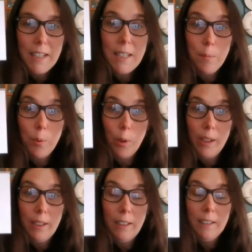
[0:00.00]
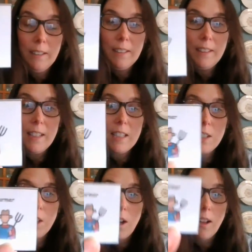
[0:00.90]
he's important. This
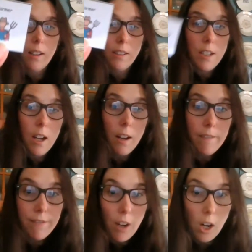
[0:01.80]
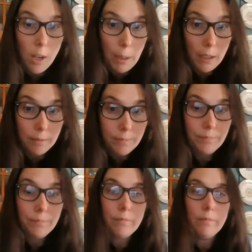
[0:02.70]
is called a farmer.
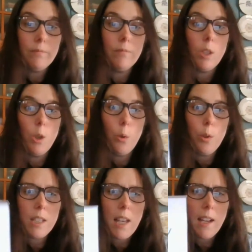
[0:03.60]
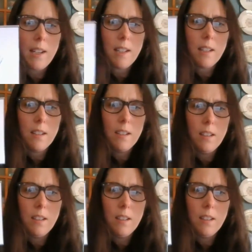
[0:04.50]
Who is that?